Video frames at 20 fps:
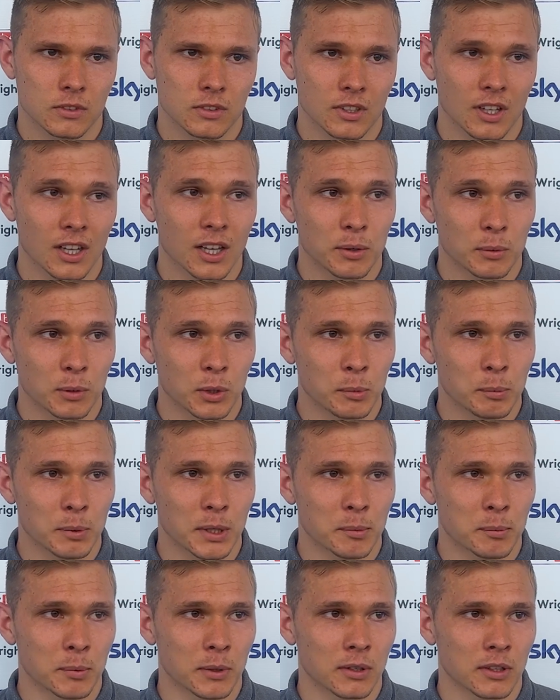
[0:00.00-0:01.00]
Yeah, it will
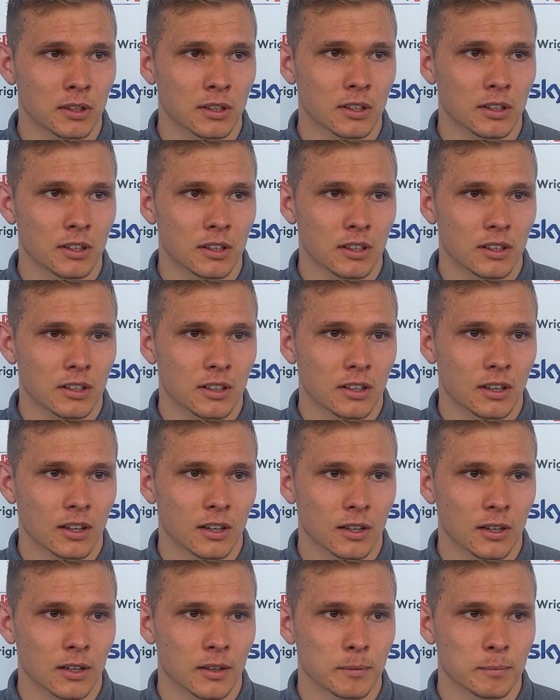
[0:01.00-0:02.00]
be, but
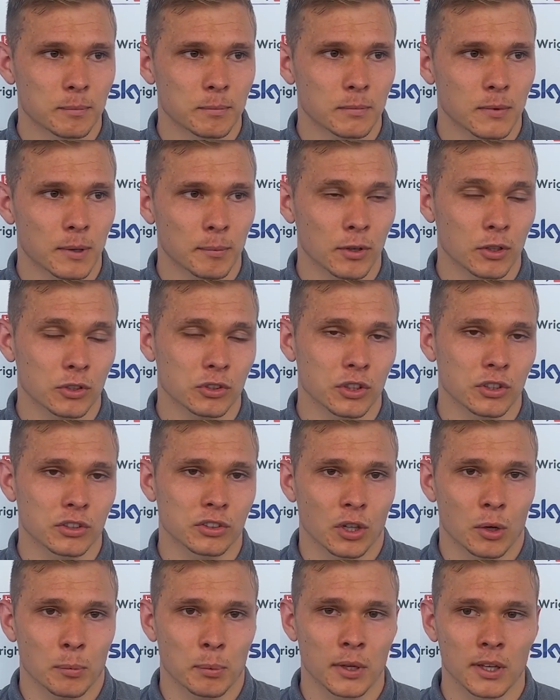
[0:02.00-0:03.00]
I'm not just going to
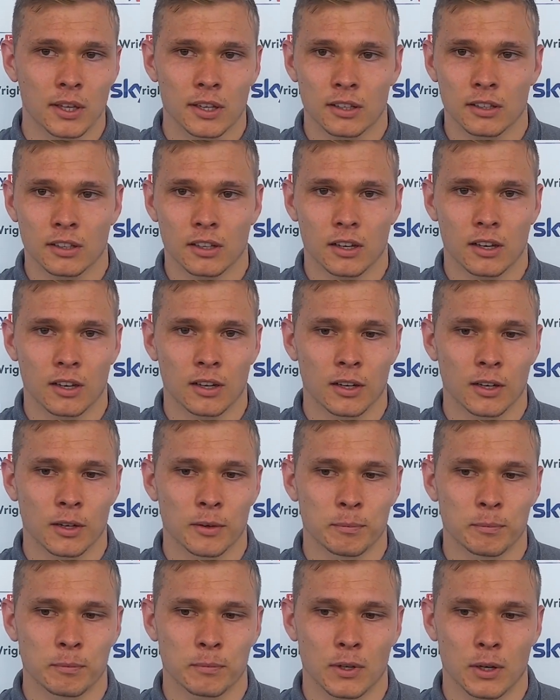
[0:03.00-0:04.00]
stop here.
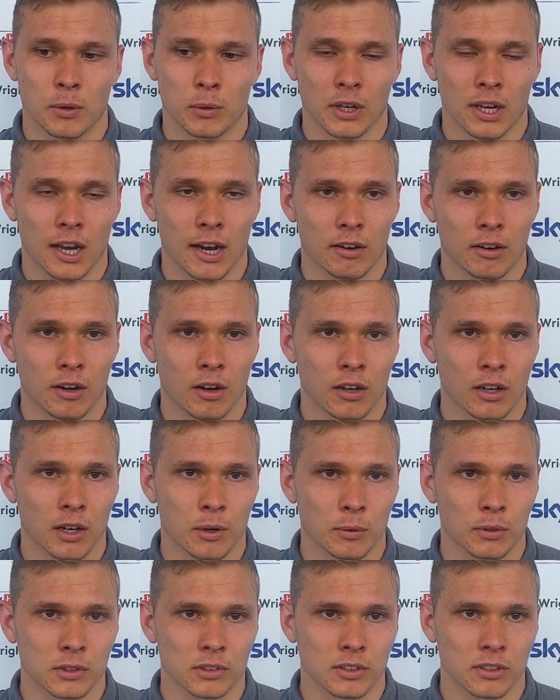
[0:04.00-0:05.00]
I want to carry on. I
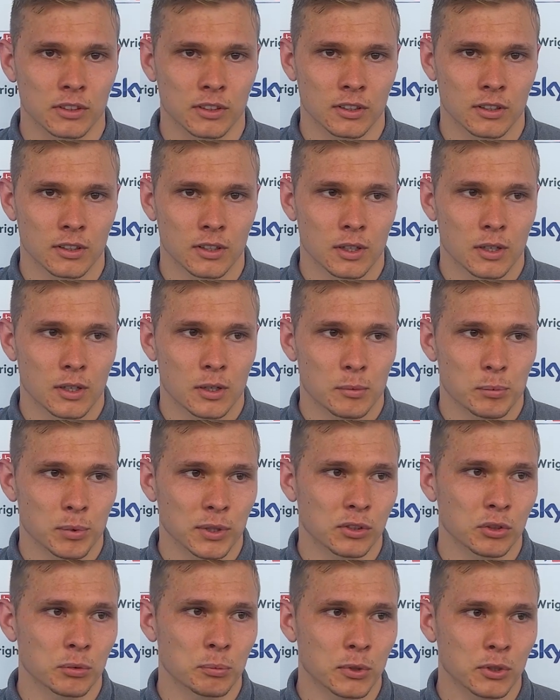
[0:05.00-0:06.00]
want to
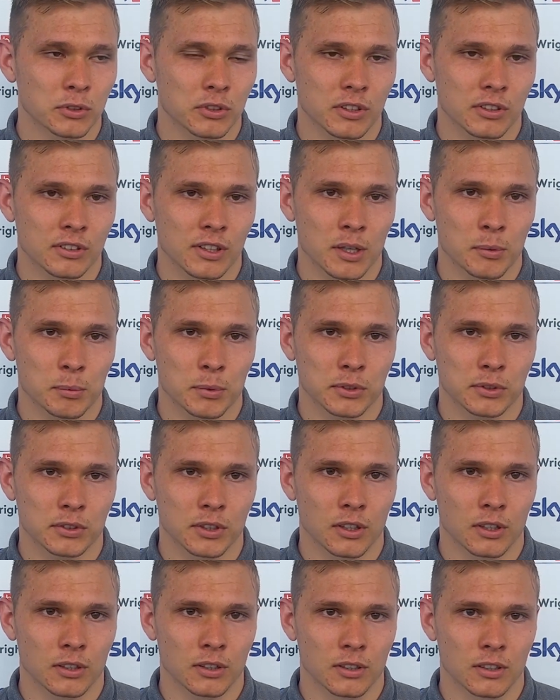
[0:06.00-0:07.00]
bring some more to the table,
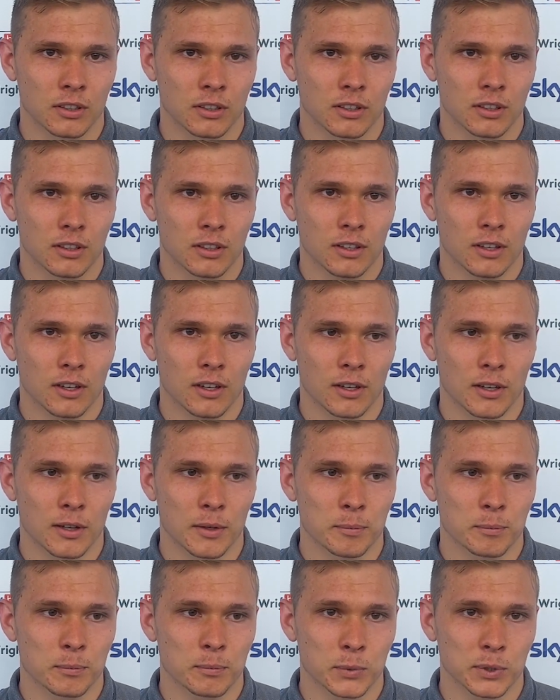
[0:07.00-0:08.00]
so
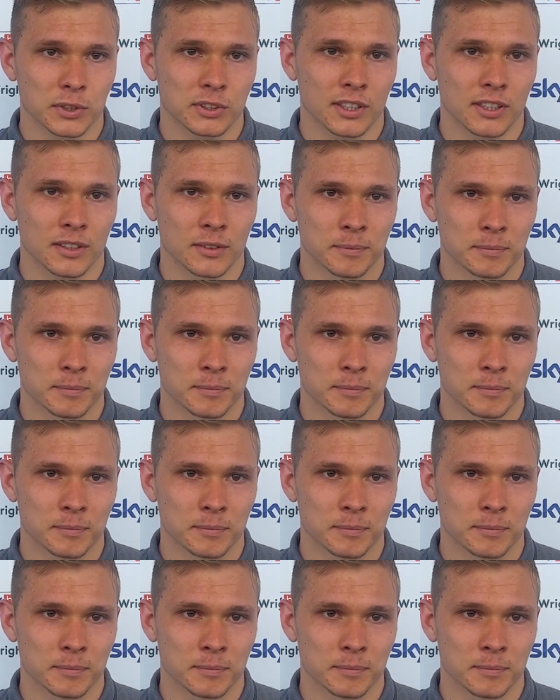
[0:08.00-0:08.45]
we'll see.